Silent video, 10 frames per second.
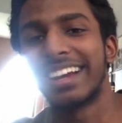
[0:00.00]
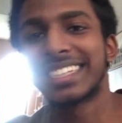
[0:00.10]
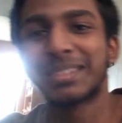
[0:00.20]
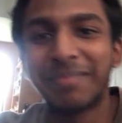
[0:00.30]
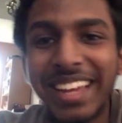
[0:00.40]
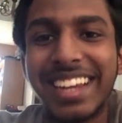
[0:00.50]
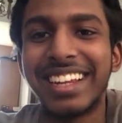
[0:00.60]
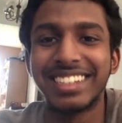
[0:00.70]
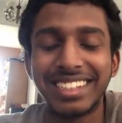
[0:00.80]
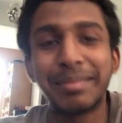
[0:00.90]
explain
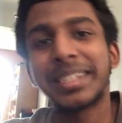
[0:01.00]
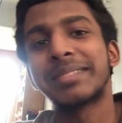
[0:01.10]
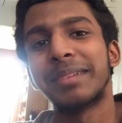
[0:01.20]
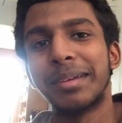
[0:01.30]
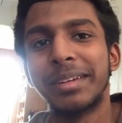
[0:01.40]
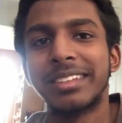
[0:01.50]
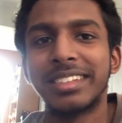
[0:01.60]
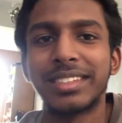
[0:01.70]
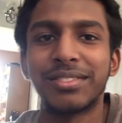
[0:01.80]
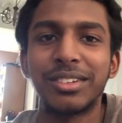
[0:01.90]
it to the best of my
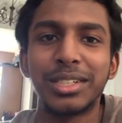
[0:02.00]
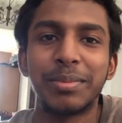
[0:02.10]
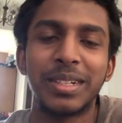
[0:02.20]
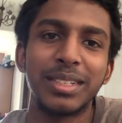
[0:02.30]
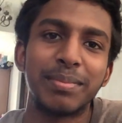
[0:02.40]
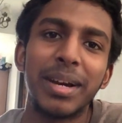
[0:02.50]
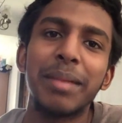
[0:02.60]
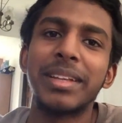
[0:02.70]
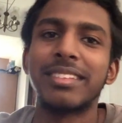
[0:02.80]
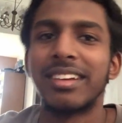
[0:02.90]
abilities, of course, because my
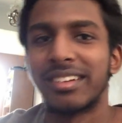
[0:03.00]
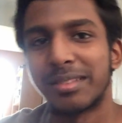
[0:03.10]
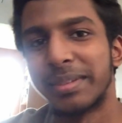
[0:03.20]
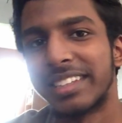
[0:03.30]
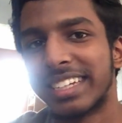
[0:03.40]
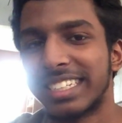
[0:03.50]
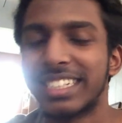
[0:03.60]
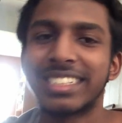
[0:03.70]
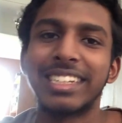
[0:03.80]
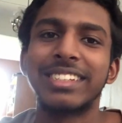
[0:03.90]
mental arithmetic is
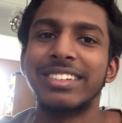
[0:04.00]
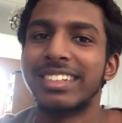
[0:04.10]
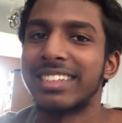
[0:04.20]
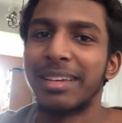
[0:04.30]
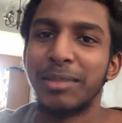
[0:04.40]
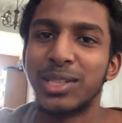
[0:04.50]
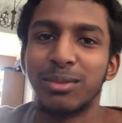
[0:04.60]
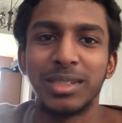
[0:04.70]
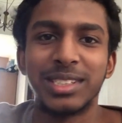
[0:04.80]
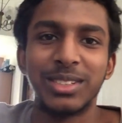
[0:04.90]
just as good as Amy
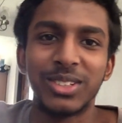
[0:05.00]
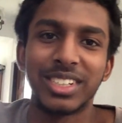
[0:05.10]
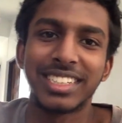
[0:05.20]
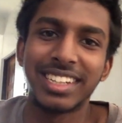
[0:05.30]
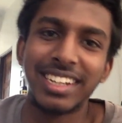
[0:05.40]
Schumer's jokes.